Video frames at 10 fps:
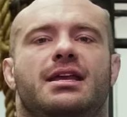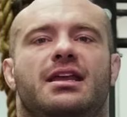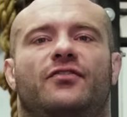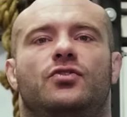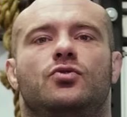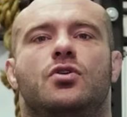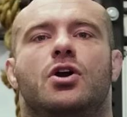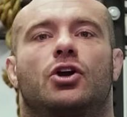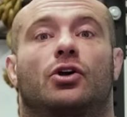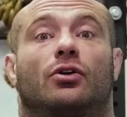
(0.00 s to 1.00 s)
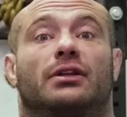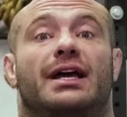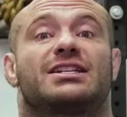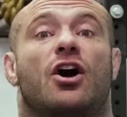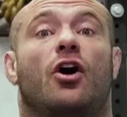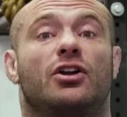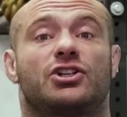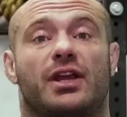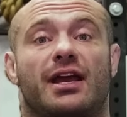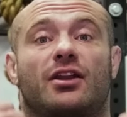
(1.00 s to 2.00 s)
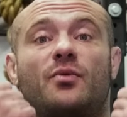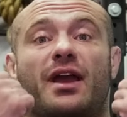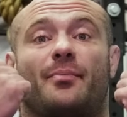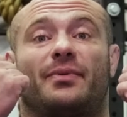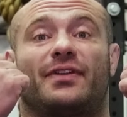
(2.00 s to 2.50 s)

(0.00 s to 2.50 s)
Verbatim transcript: If you curl as hard as you can on the way up,